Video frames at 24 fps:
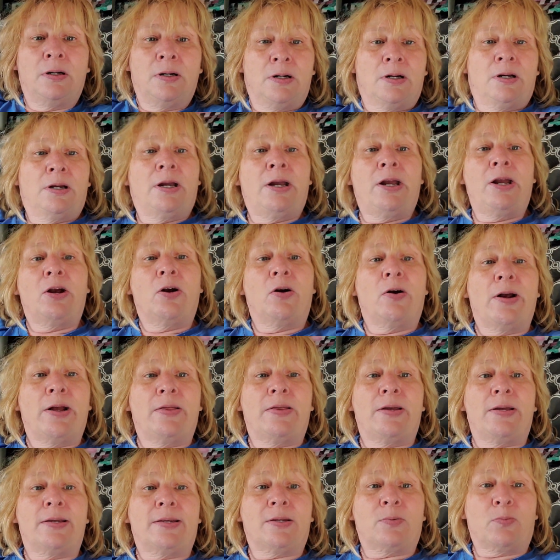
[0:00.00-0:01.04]
here in
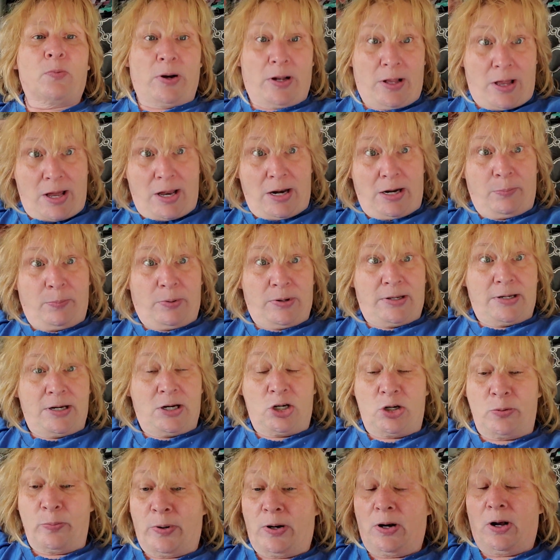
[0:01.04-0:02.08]
this reclining
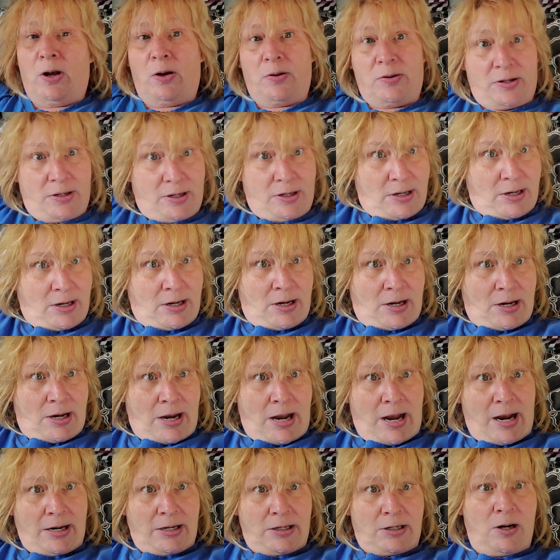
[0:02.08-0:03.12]
position because
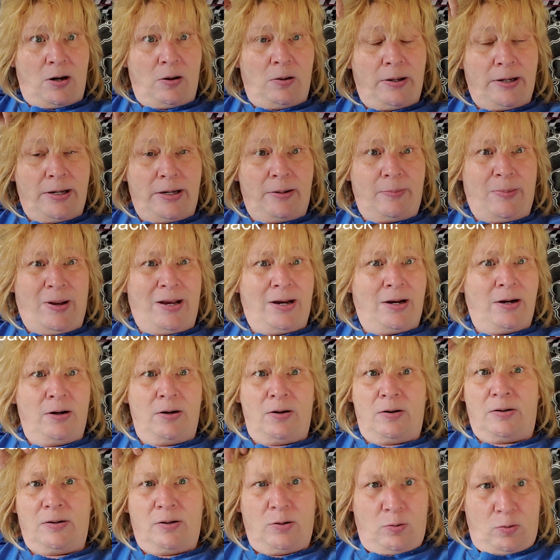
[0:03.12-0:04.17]
I can totally, my
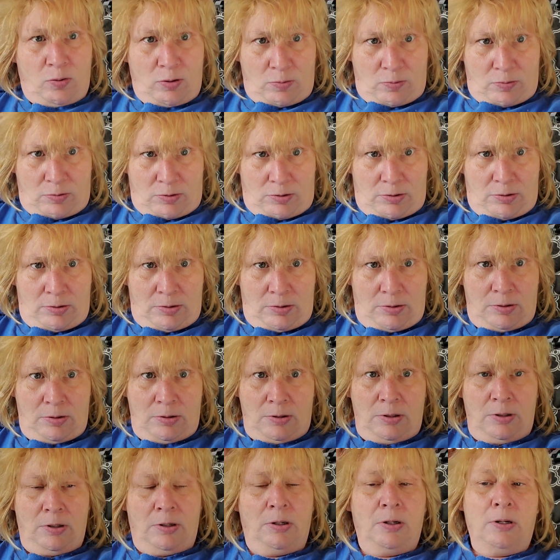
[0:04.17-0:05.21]
hair is horrible.
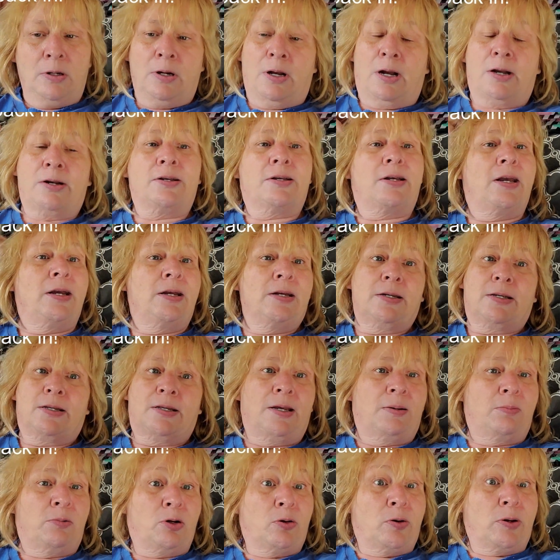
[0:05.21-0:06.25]
I just can't
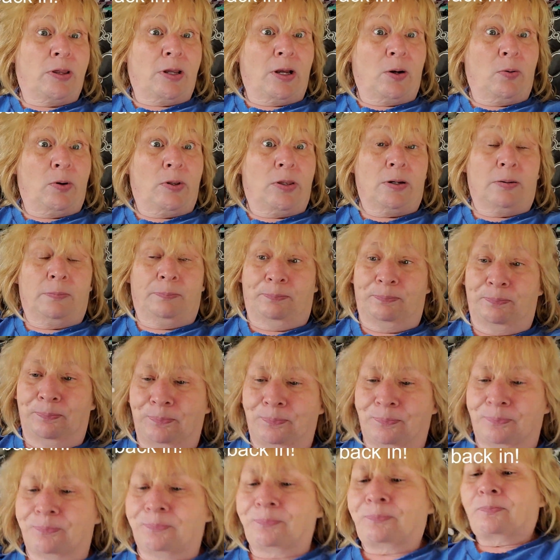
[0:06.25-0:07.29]
seem to do anything with it.
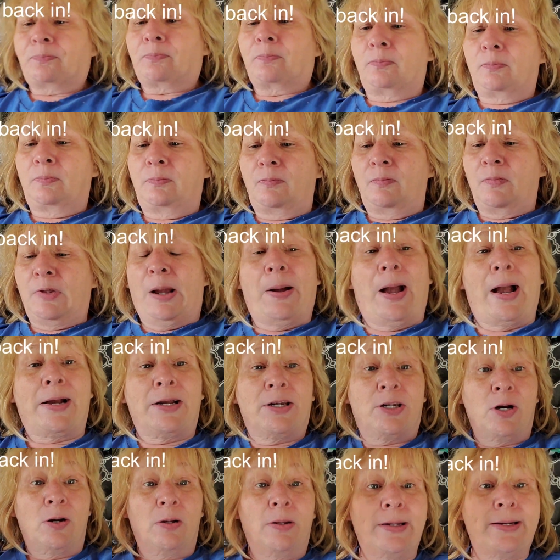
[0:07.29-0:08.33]
I can
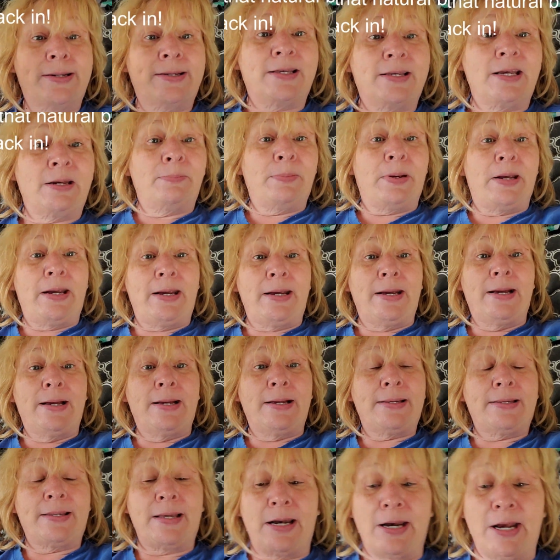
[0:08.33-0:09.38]
totally see me
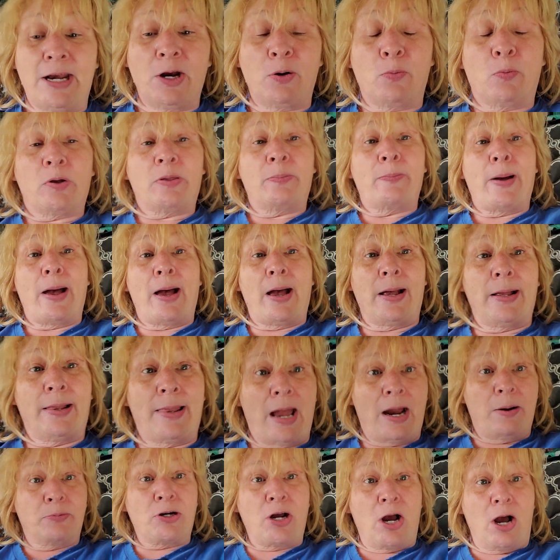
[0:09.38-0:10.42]
sitting here with my
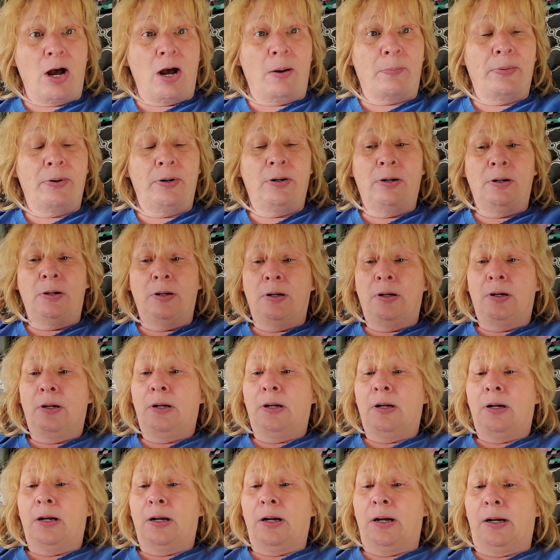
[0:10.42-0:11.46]
laptop
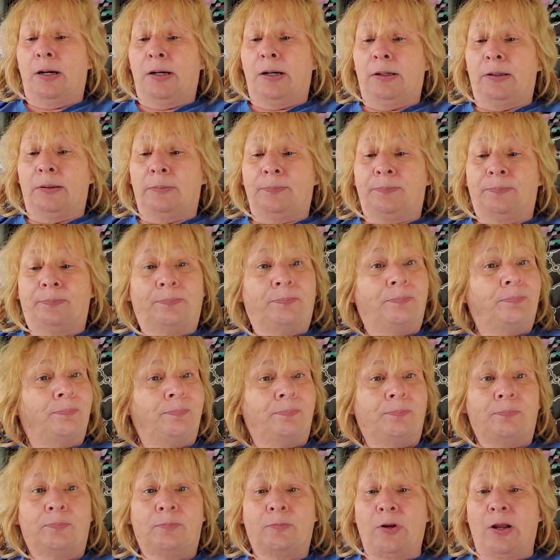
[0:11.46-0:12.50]
or
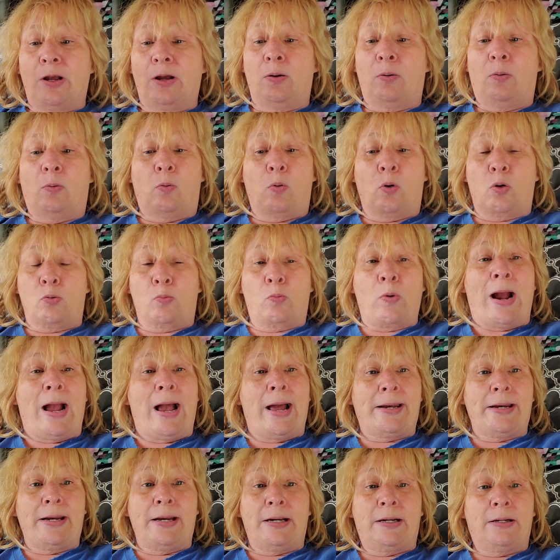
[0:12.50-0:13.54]

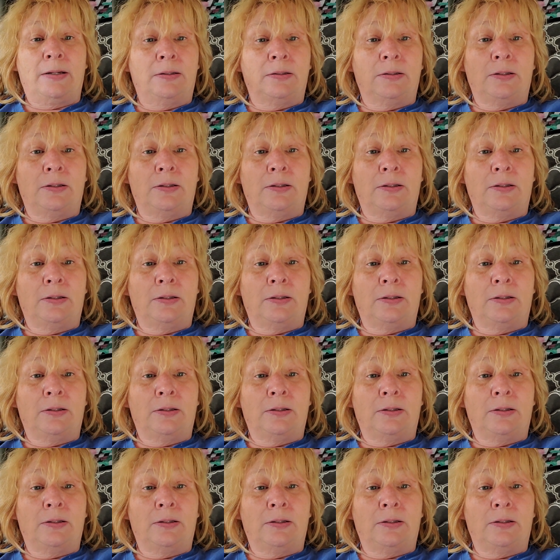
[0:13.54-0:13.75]
writing,